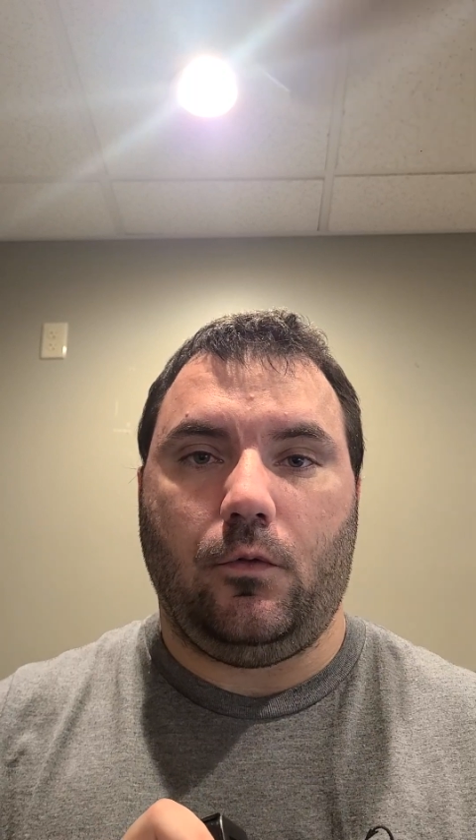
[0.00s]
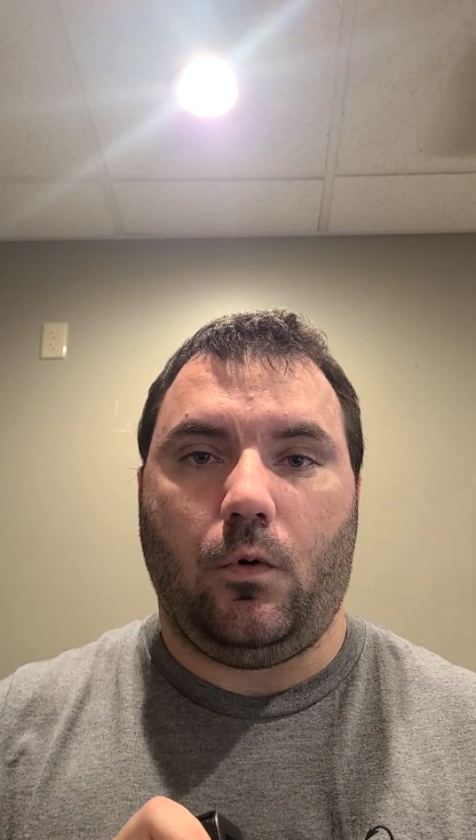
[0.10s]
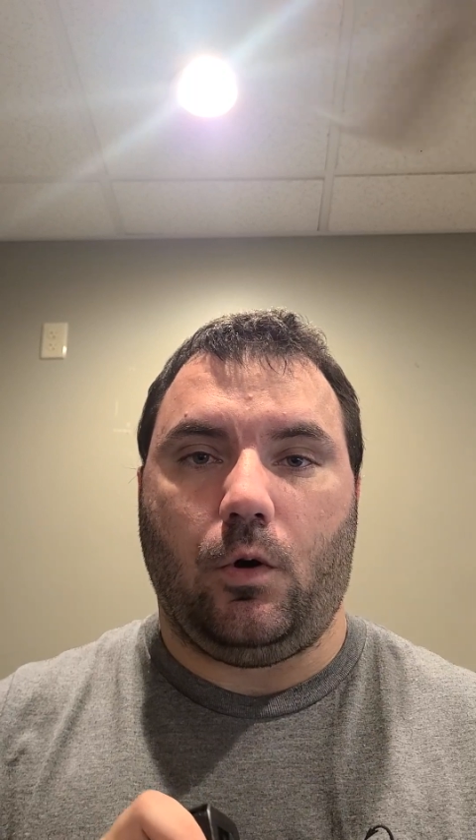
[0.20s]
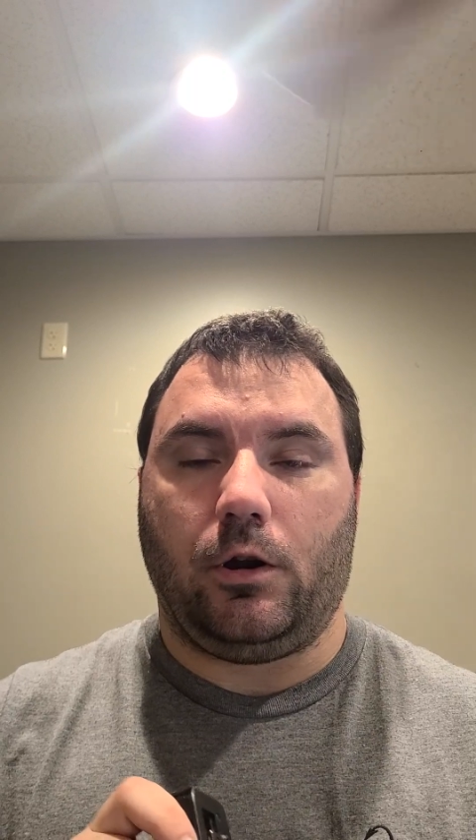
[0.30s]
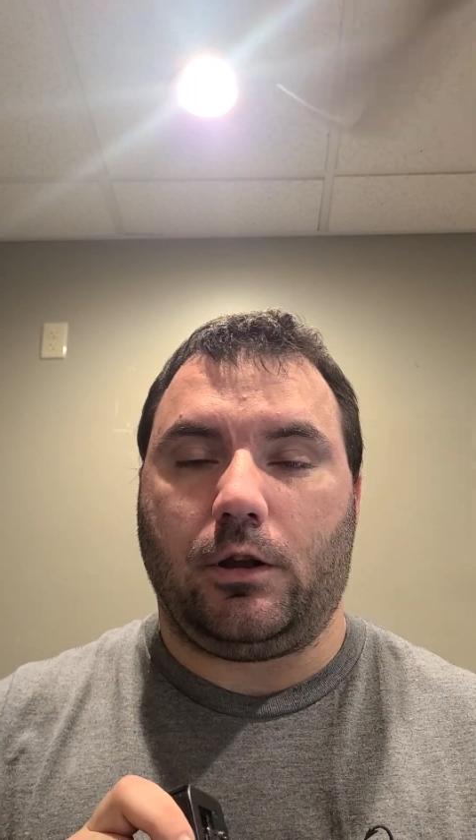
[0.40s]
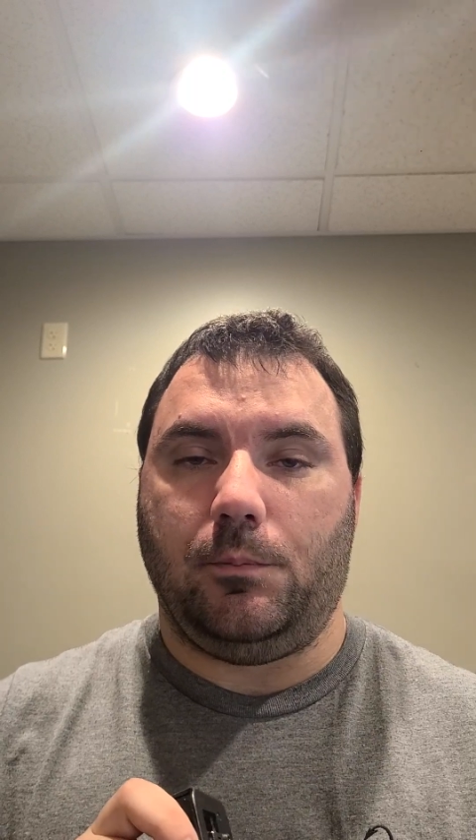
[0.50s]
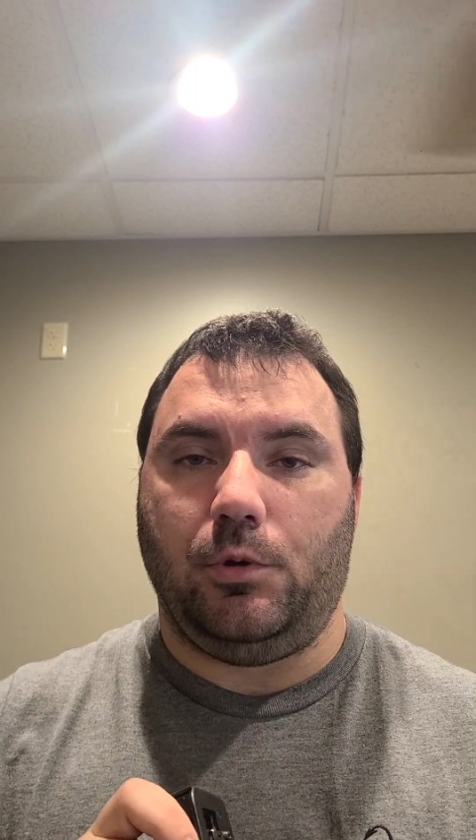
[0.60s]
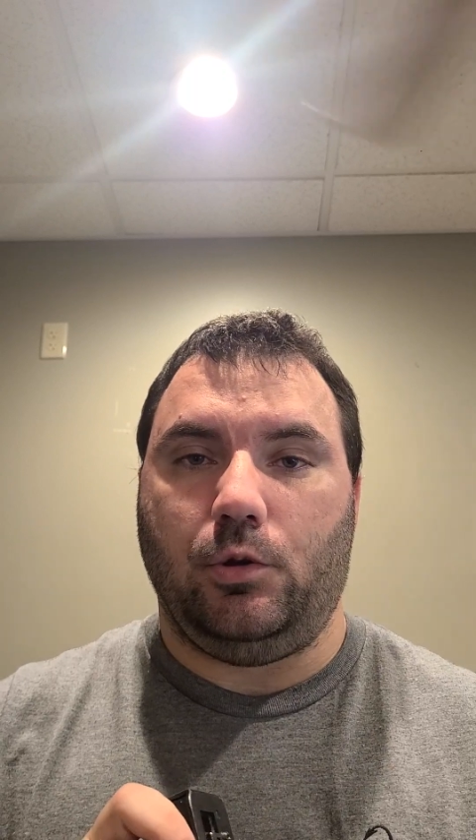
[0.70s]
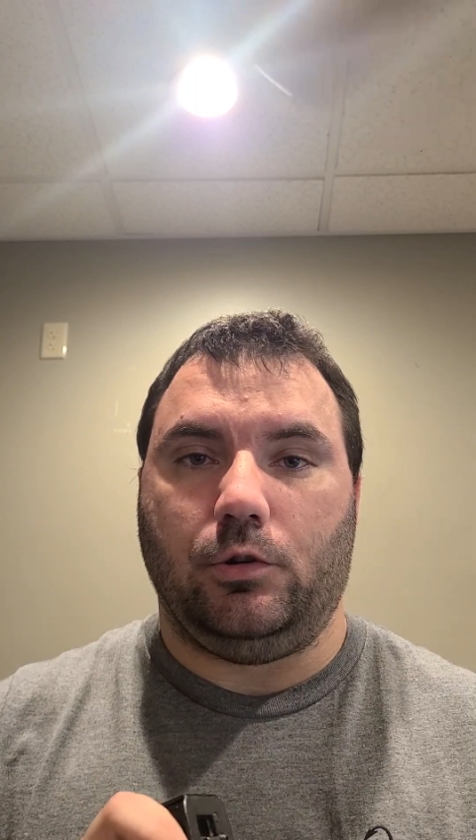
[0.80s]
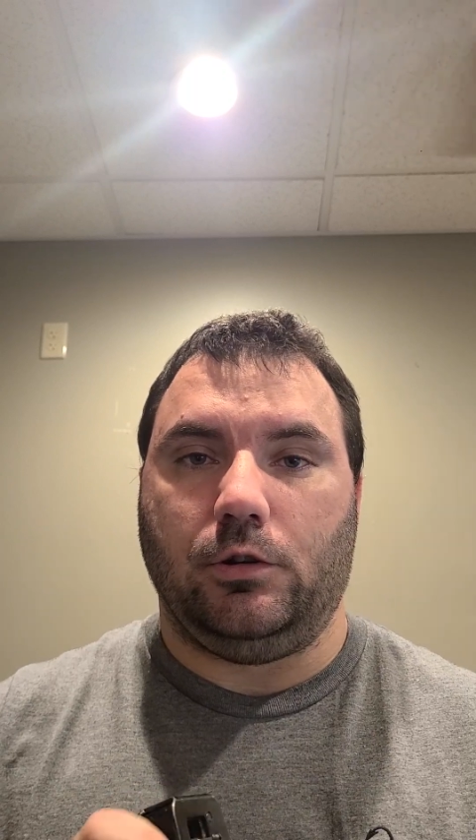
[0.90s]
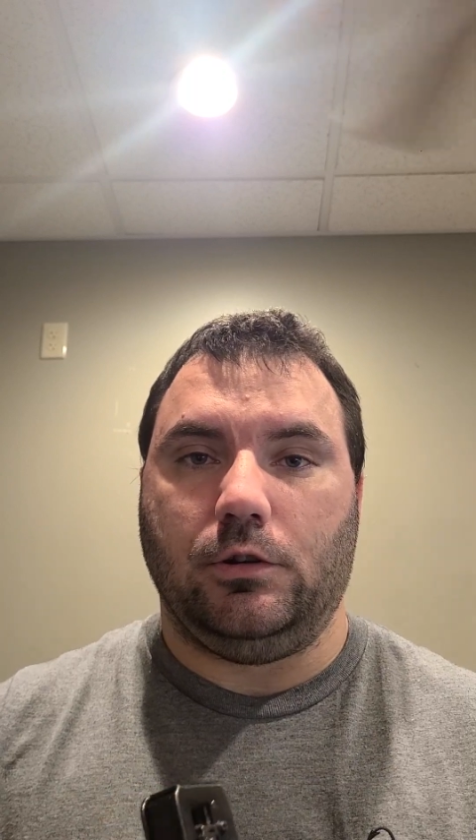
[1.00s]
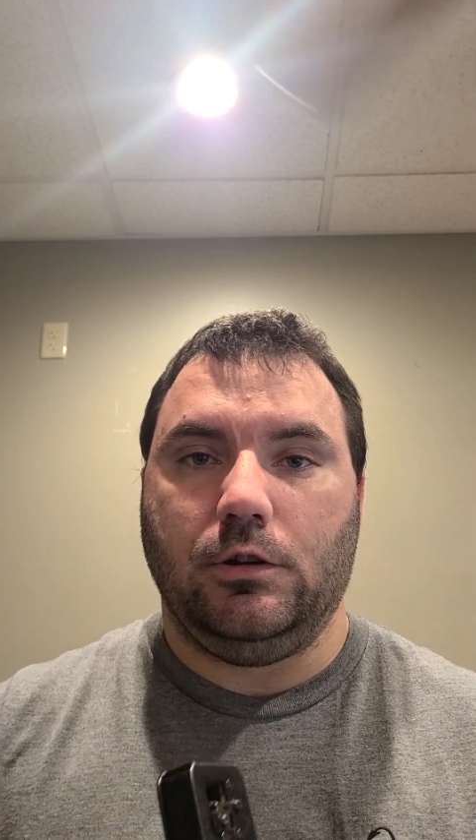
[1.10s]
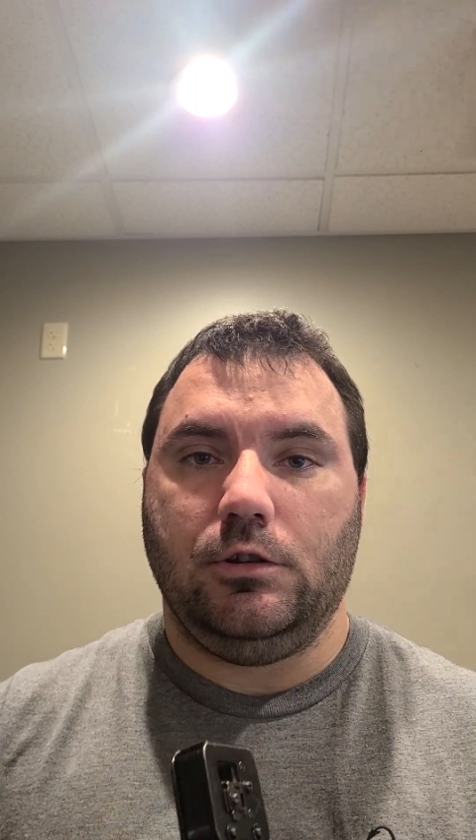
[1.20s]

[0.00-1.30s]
or a computer